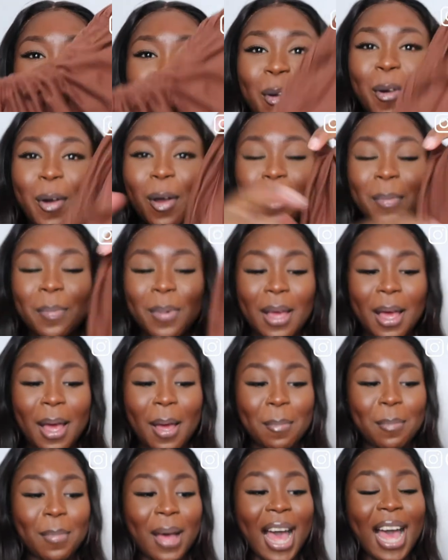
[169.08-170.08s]
a crop.
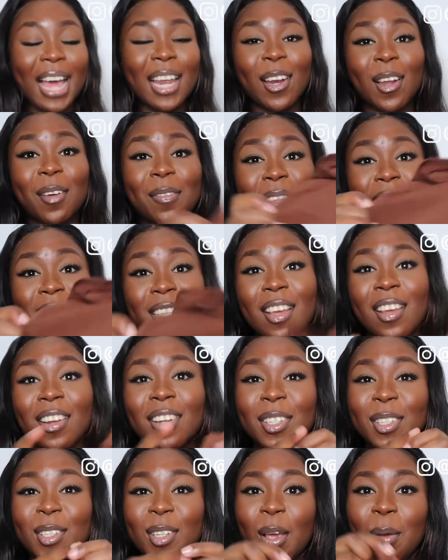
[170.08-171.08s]
But I love this
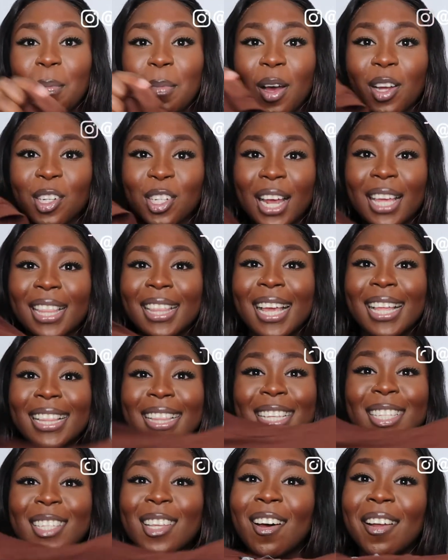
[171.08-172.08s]
color so much. I
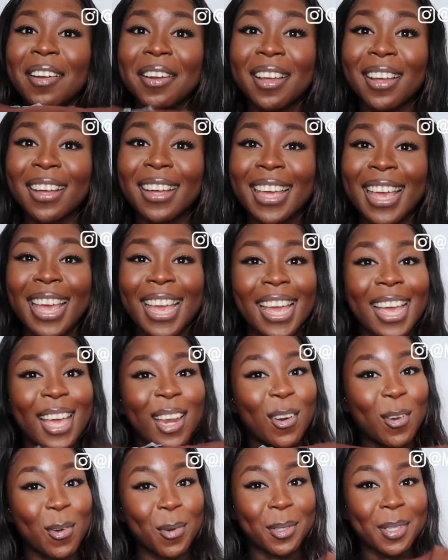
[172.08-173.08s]
think this color
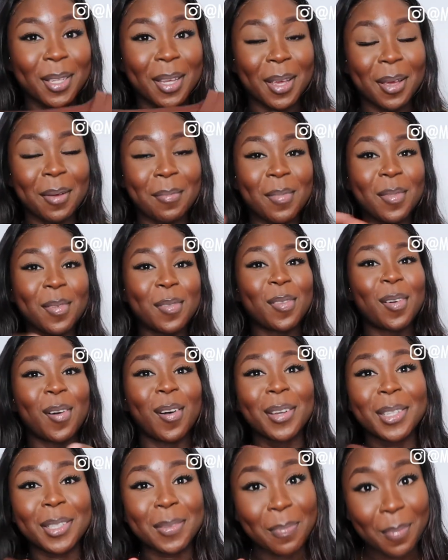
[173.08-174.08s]
in autumn
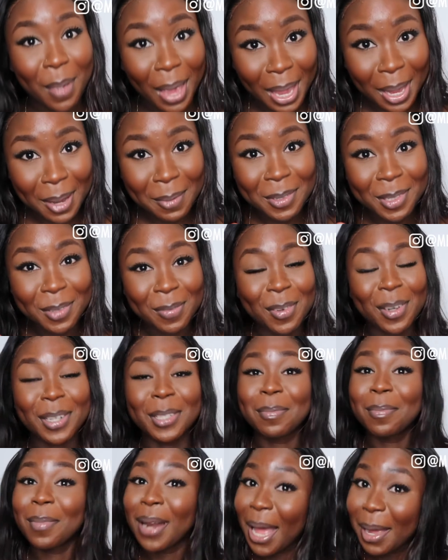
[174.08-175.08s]
for us babes, for
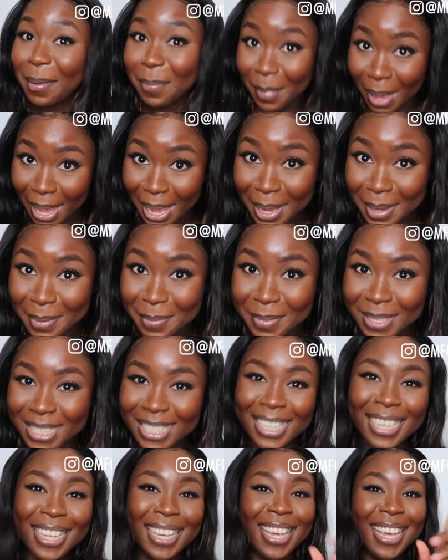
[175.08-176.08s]
us black
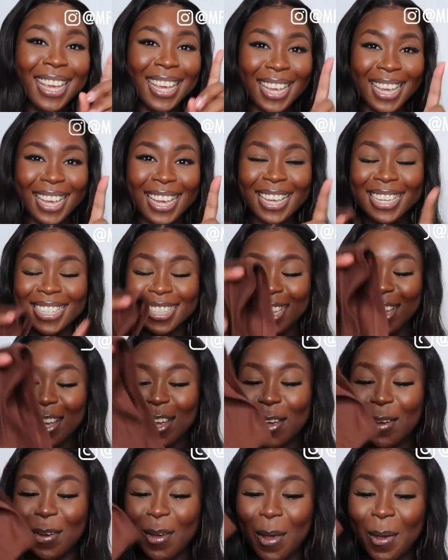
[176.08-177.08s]
babes, it's a
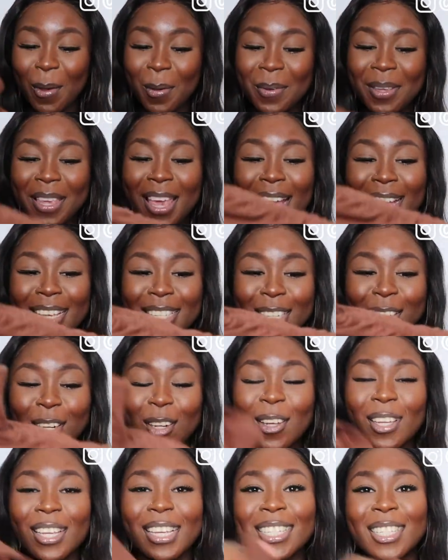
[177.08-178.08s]
go-go. Yeah, it's a
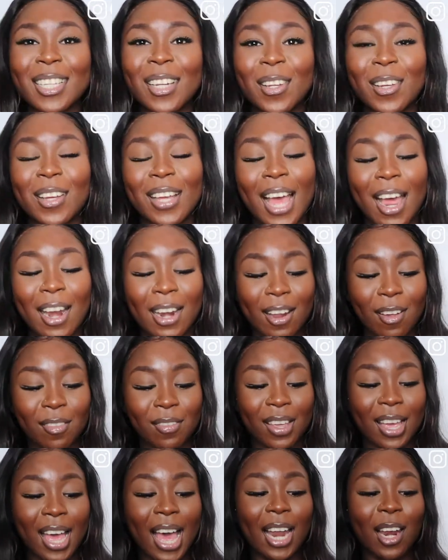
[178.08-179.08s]
look. It's a look. I
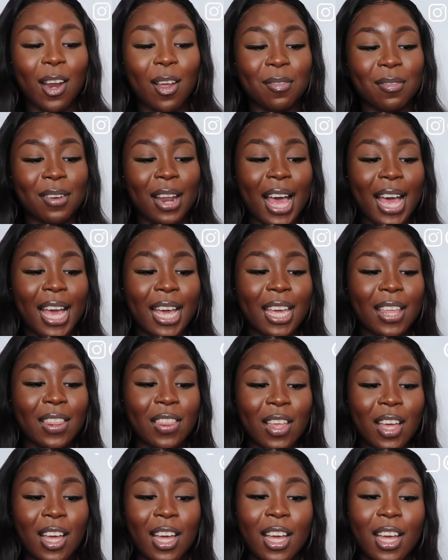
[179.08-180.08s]
love it. I love like
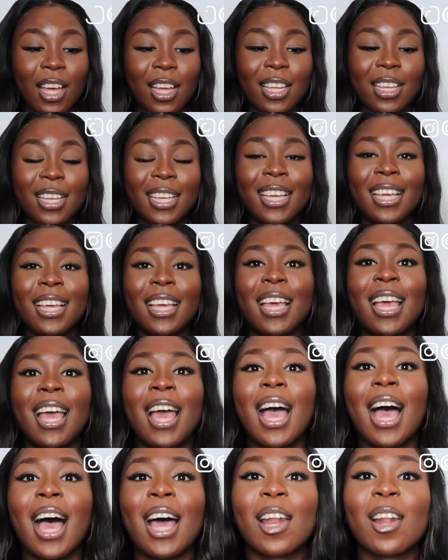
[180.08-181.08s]
the,
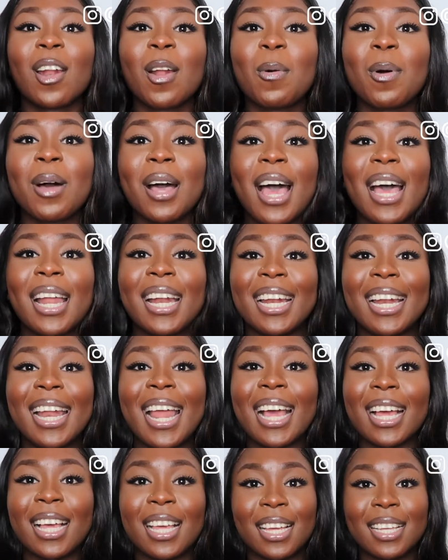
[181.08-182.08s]
I don't know what kind of
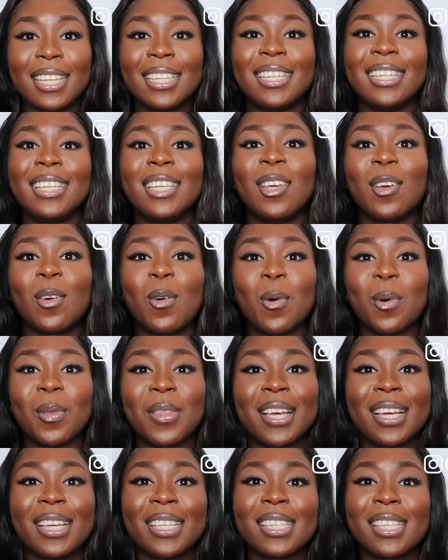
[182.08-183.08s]
neck you call
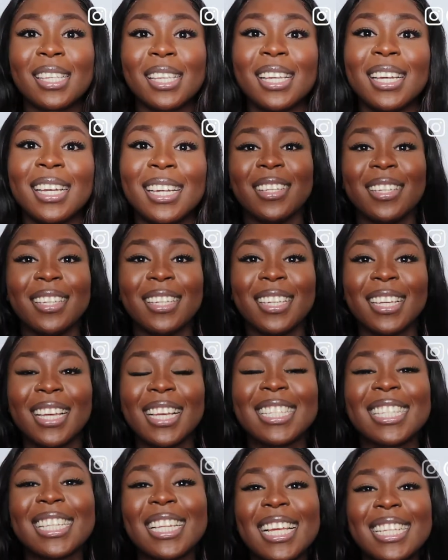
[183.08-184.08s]
this.
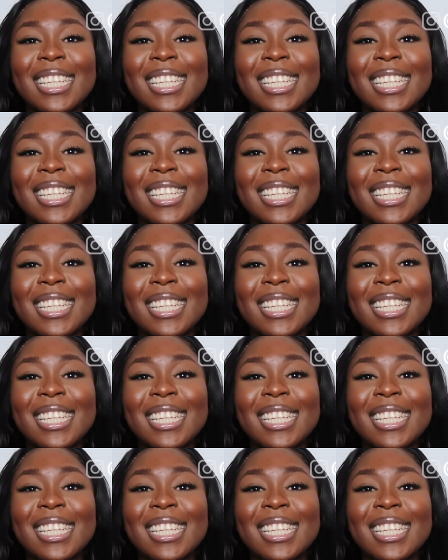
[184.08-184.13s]
It's